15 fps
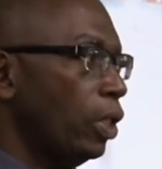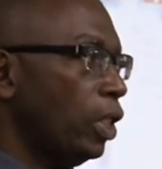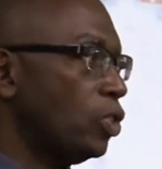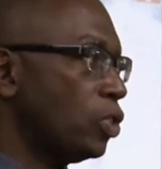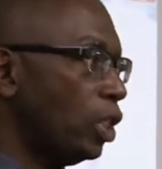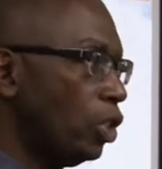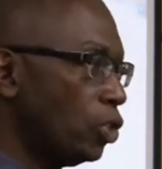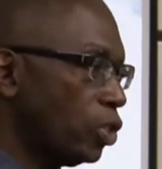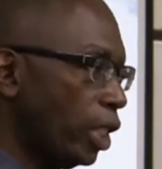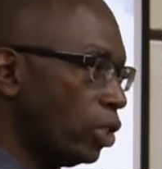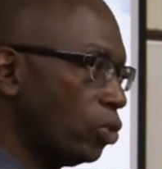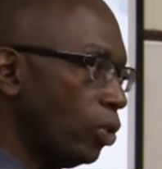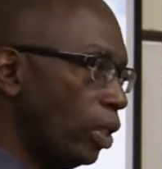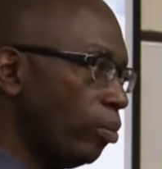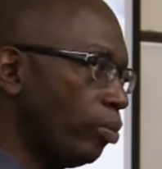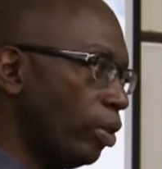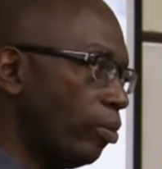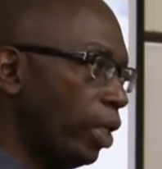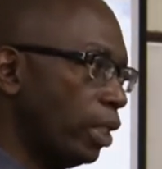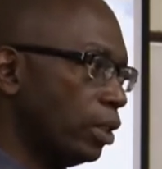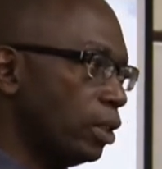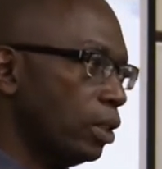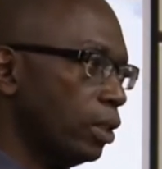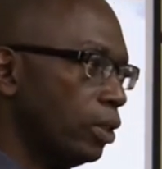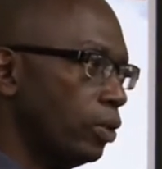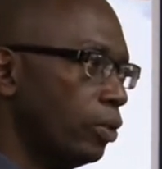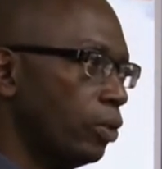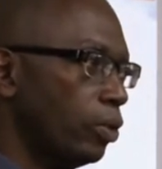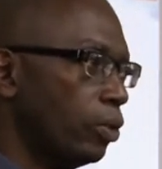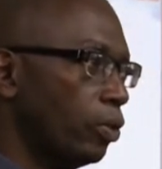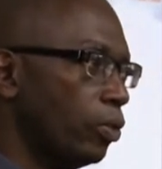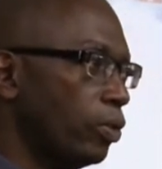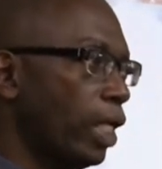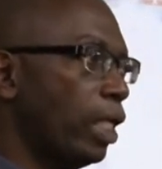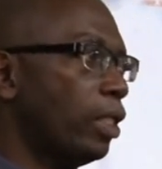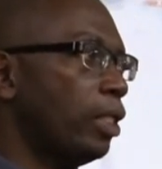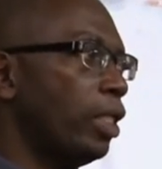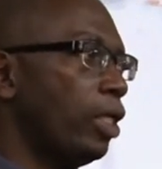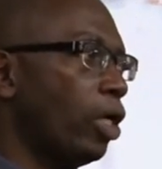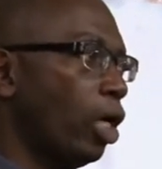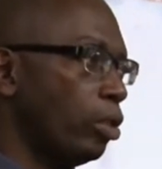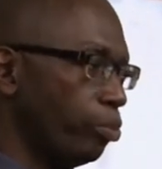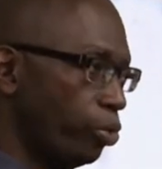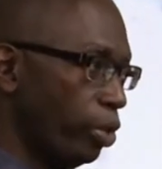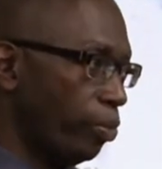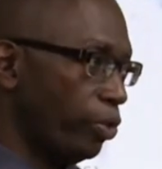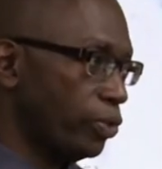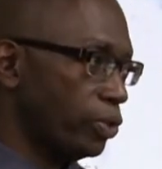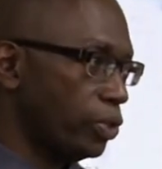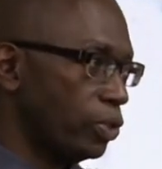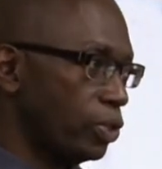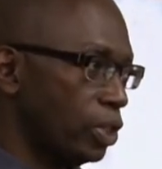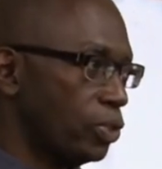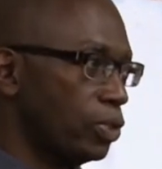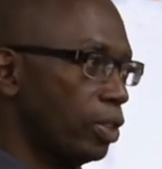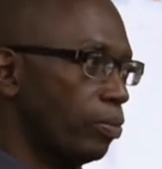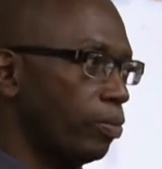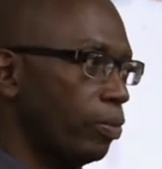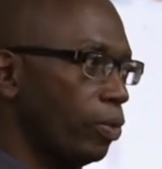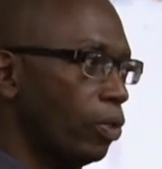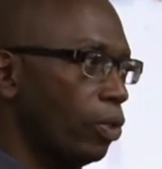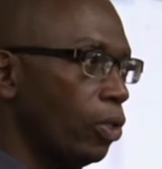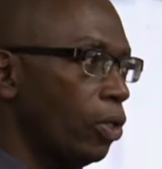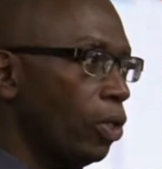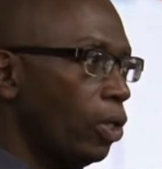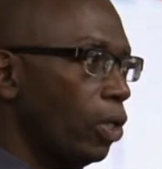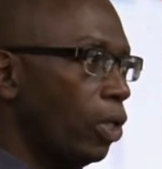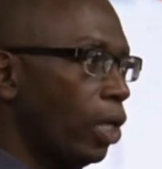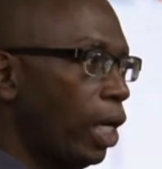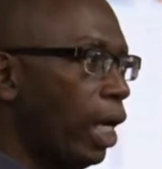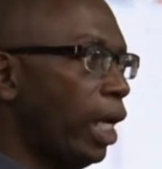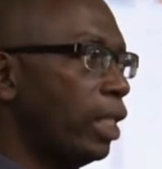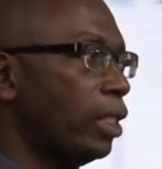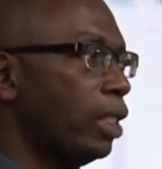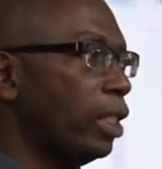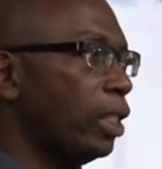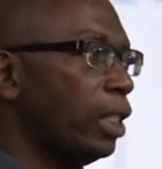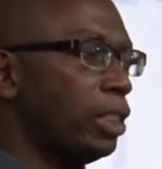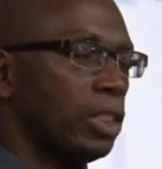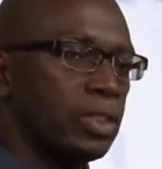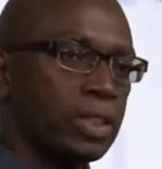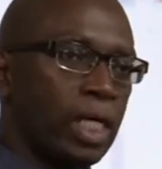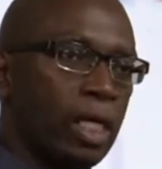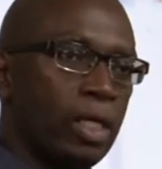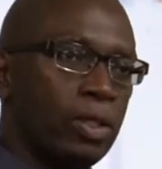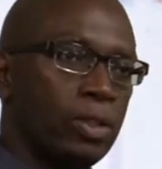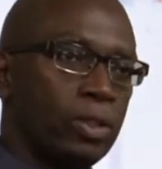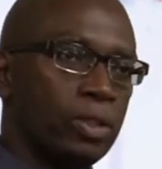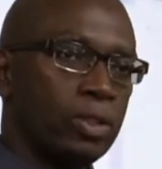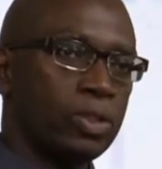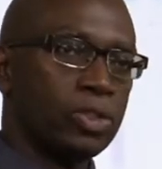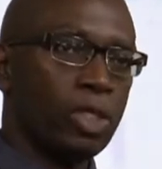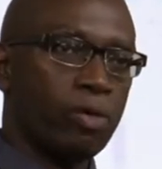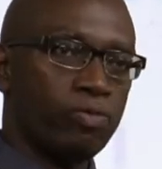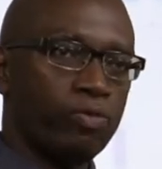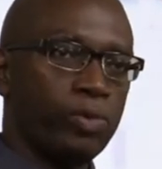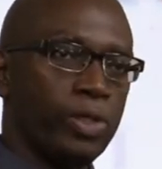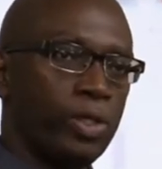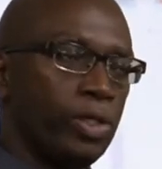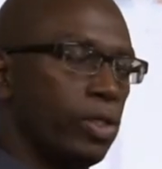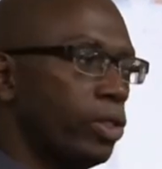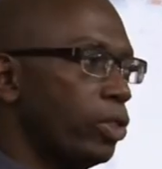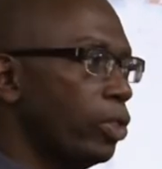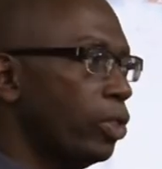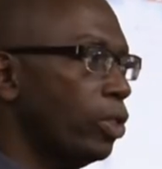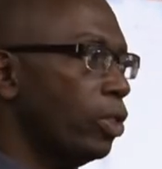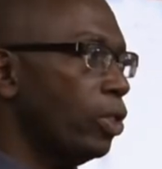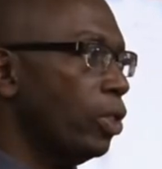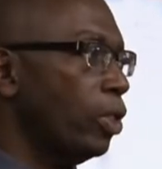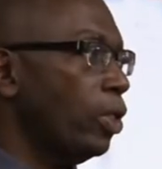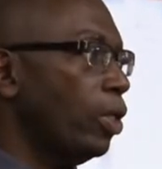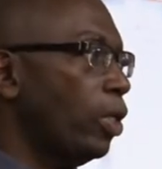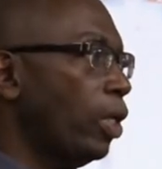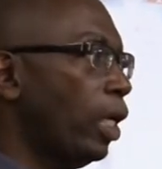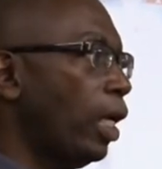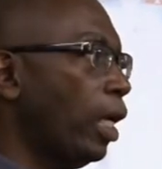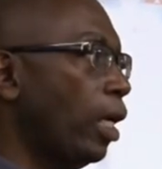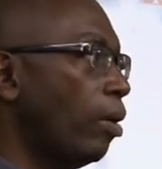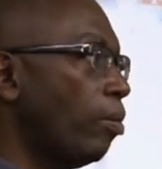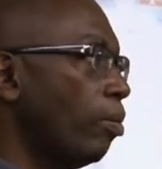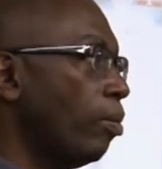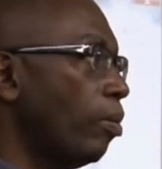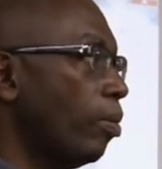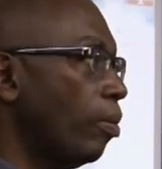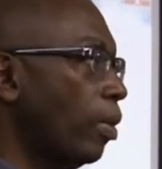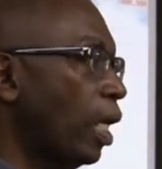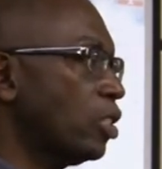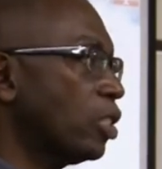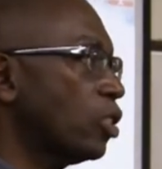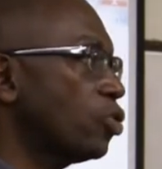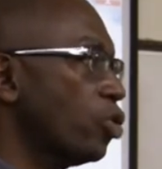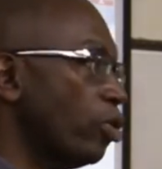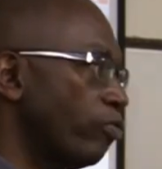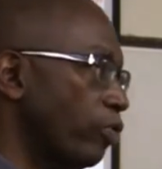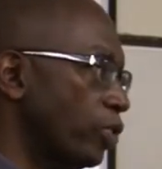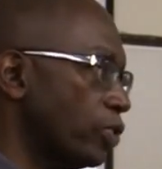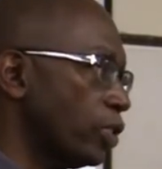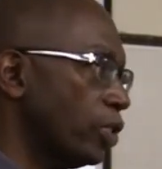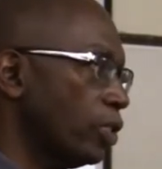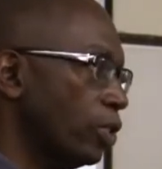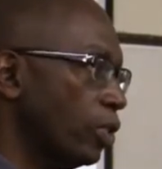is easier to implement than the on-premise system. And it is a software as a service.